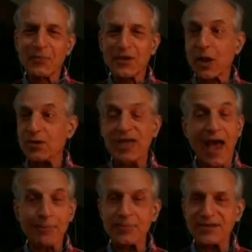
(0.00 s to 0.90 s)
but I was
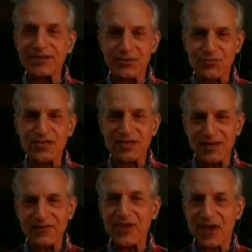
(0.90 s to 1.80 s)
happy to
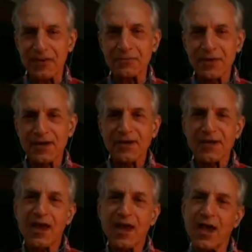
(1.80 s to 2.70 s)
receive them
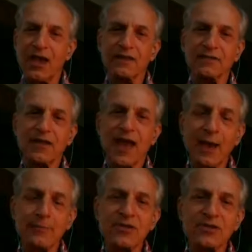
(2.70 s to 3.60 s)
and
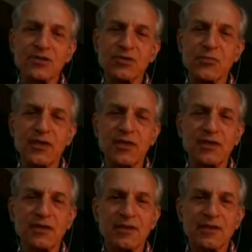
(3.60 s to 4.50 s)
happy to
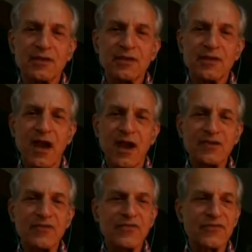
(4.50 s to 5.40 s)
be kind
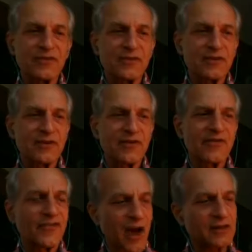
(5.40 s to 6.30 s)
of
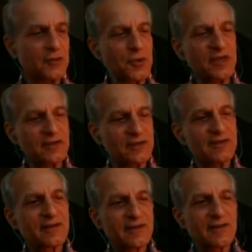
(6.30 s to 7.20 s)
following
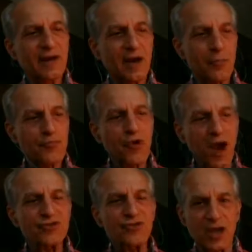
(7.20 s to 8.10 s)
a
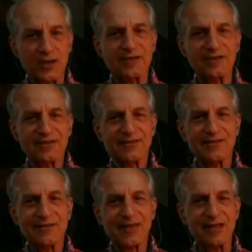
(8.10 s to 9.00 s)
project
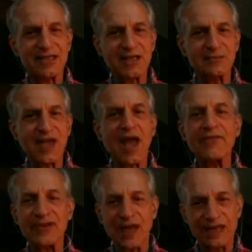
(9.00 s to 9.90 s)
that seemed to have
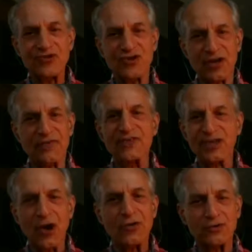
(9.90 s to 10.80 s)
an energy of its
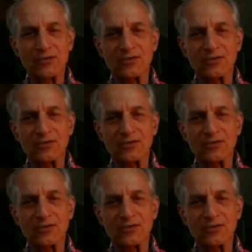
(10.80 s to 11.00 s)
own.